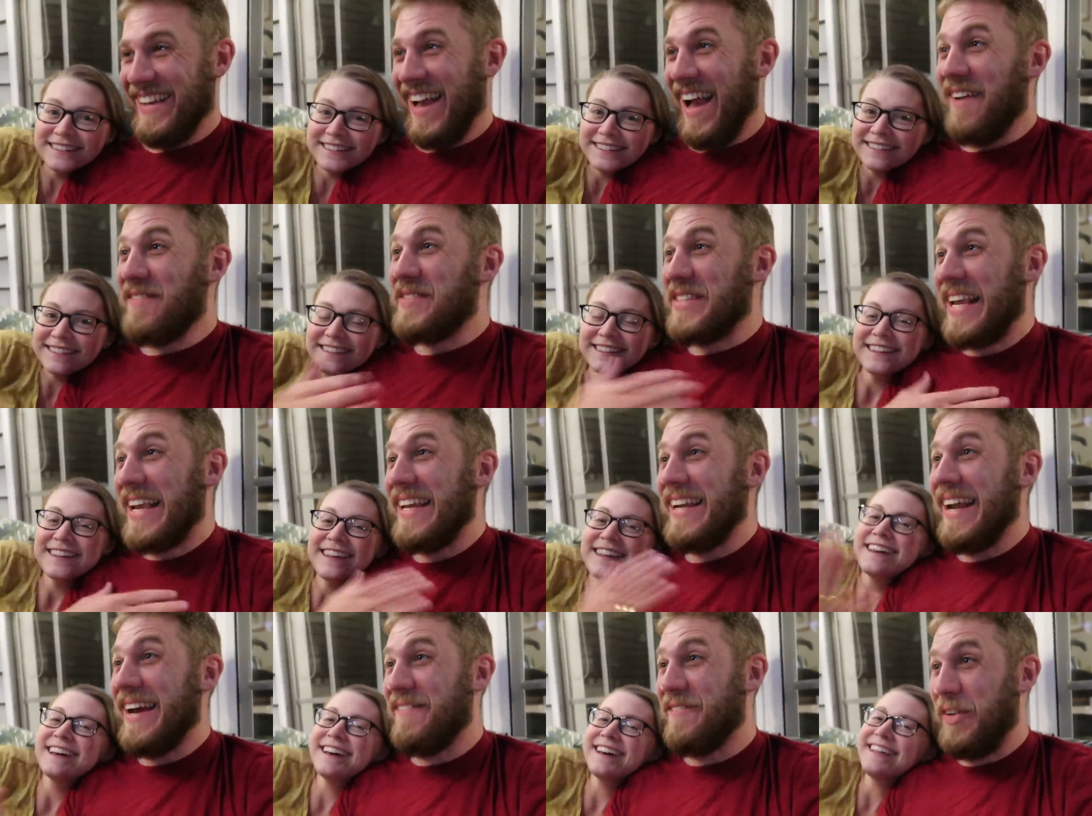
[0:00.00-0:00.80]
Speaker 1: I'm
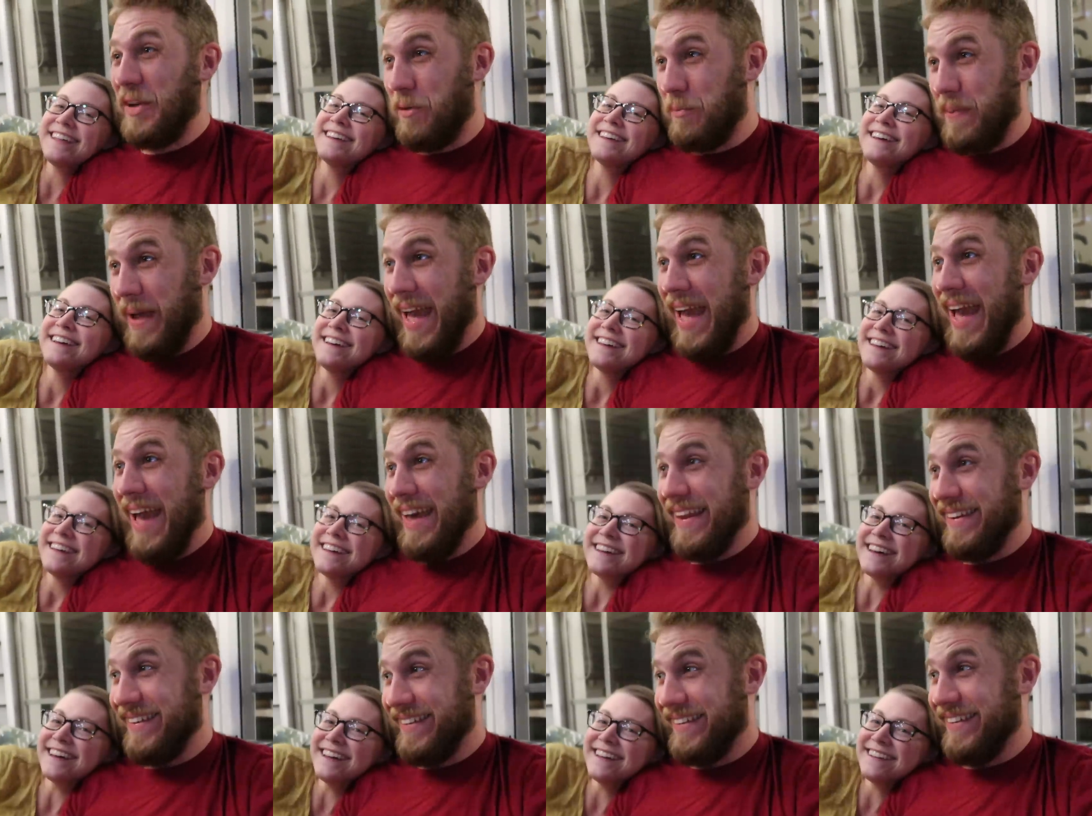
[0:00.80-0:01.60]
saying I feel
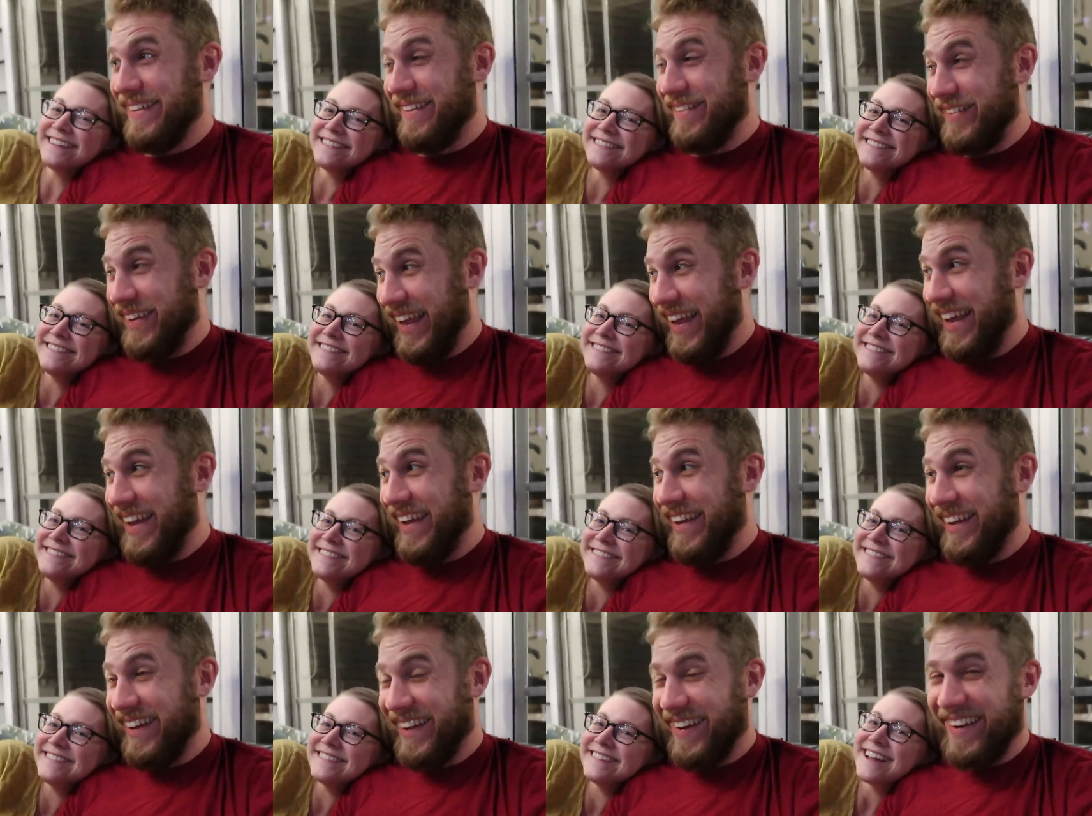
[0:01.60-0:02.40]
bad,
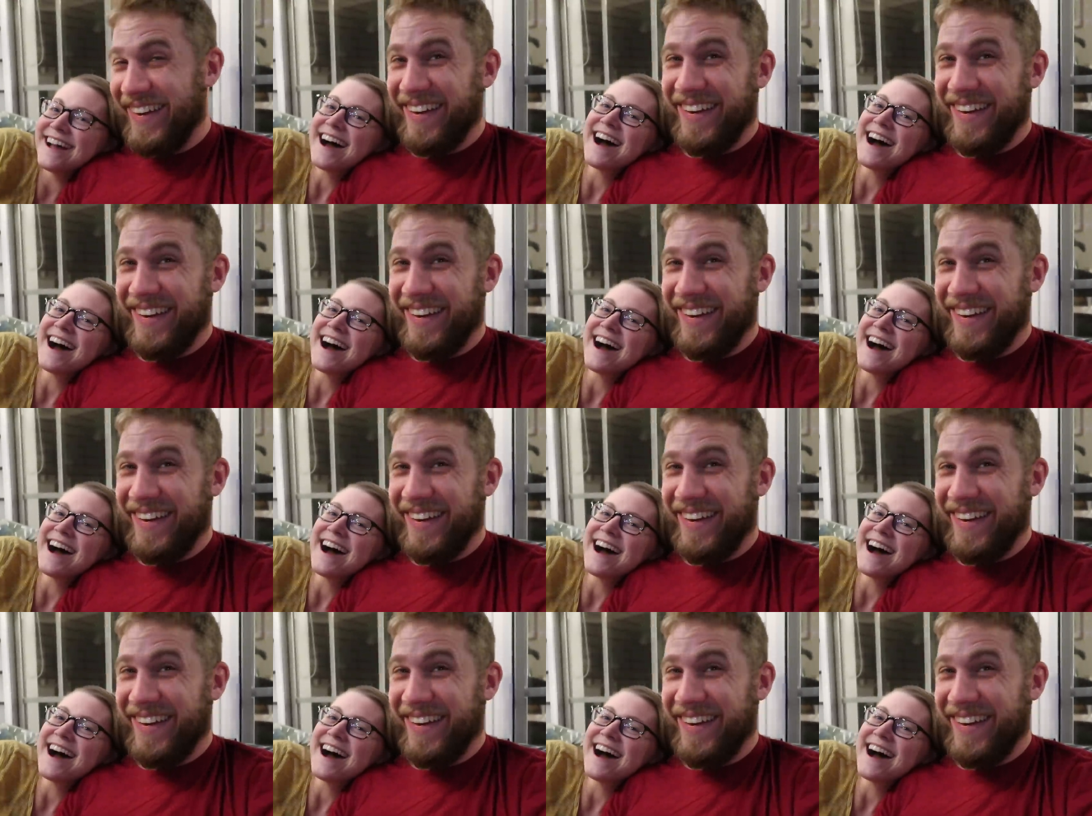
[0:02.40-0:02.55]
okay?